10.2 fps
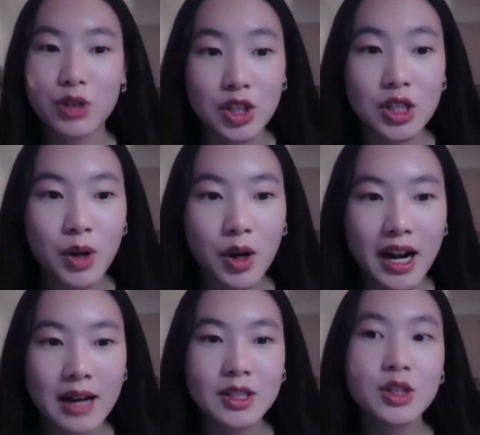research
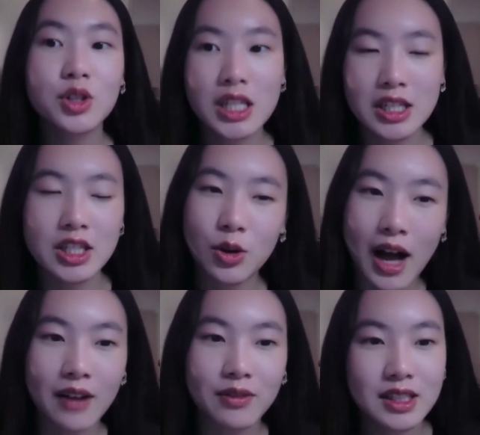programs. Usually you still
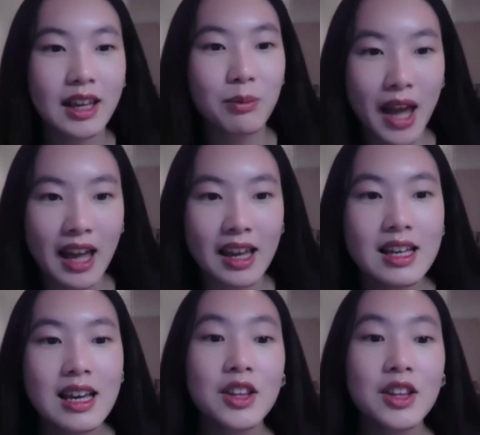have to like pay.